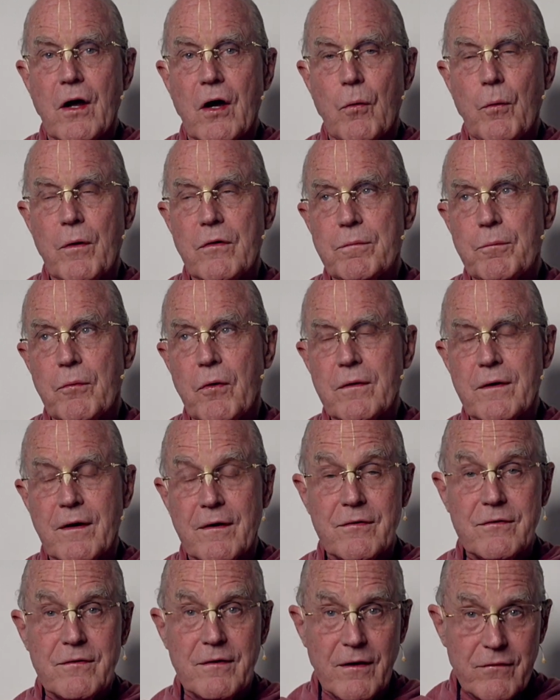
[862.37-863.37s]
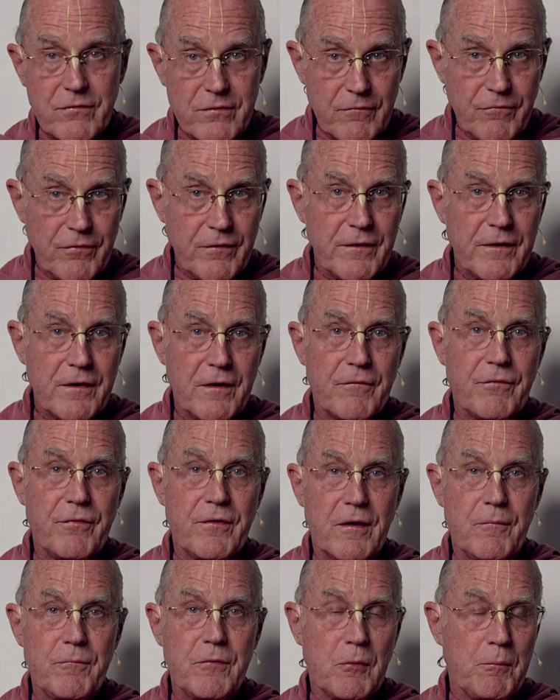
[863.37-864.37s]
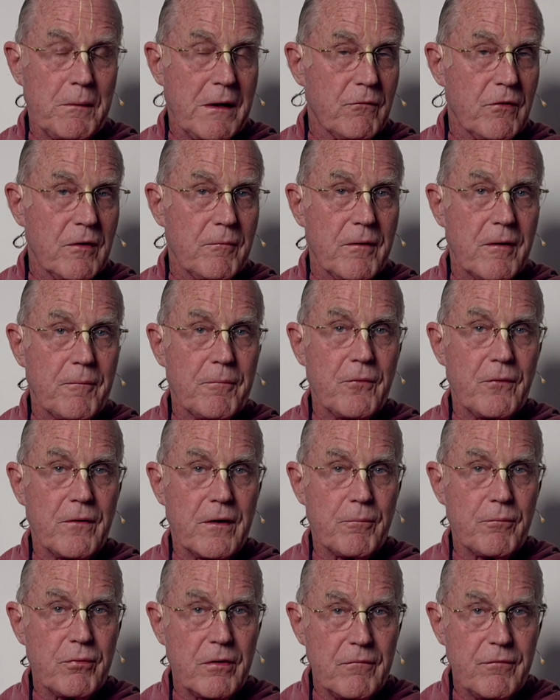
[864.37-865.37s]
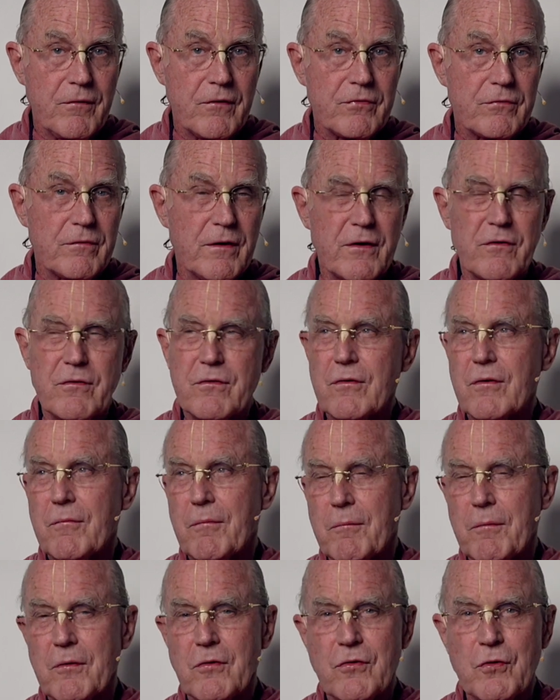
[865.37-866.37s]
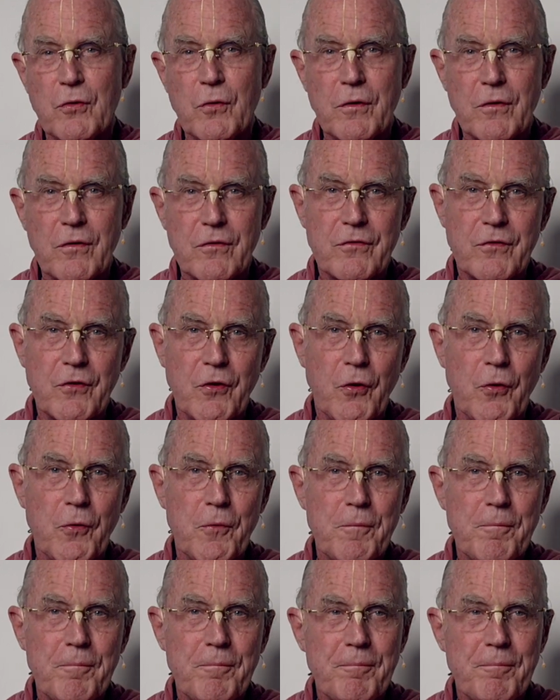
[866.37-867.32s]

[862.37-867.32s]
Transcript: We spoke extensively of him, you may remember, in a previous lecture, maybe 2 years ago.